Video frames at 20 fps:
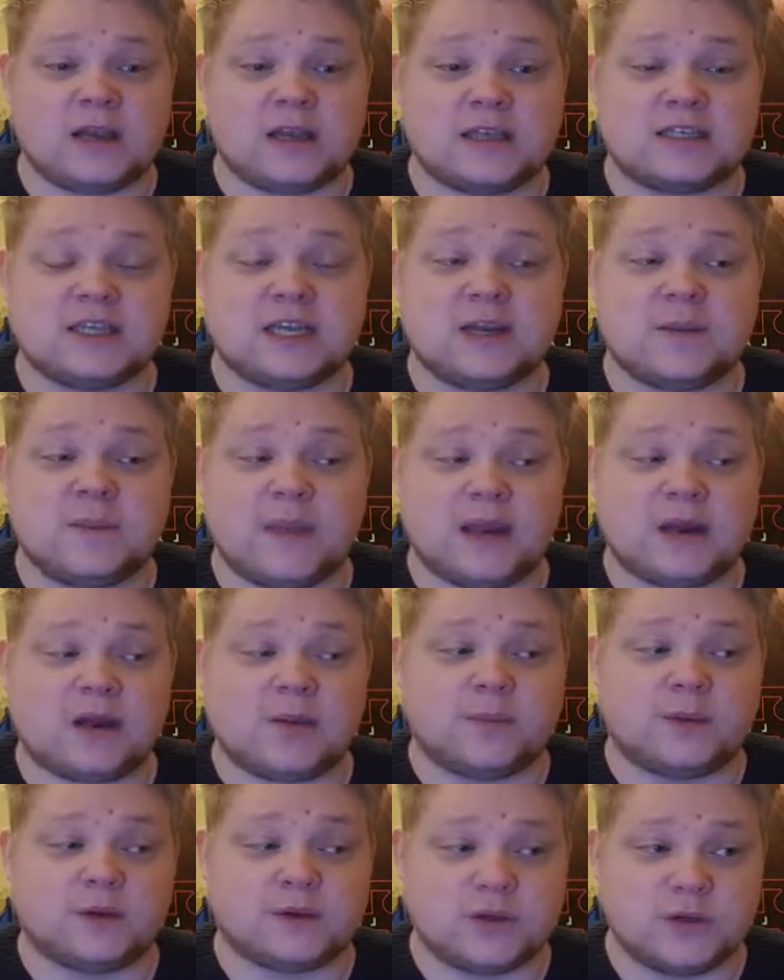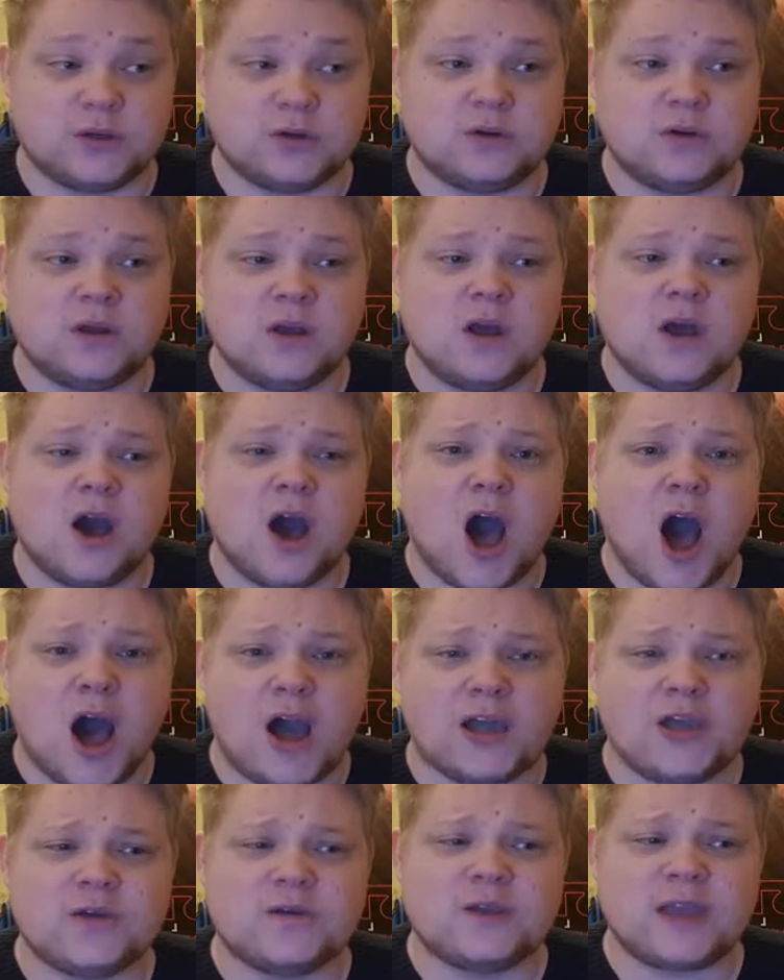an extended Mach number two. How
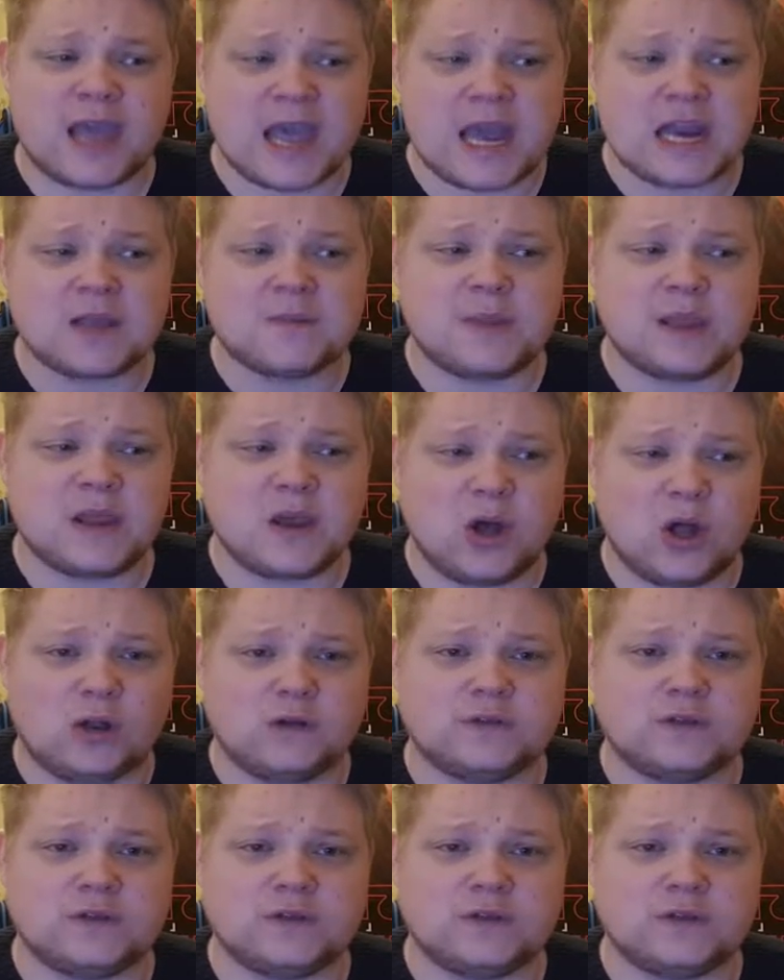are you kidding me, Call of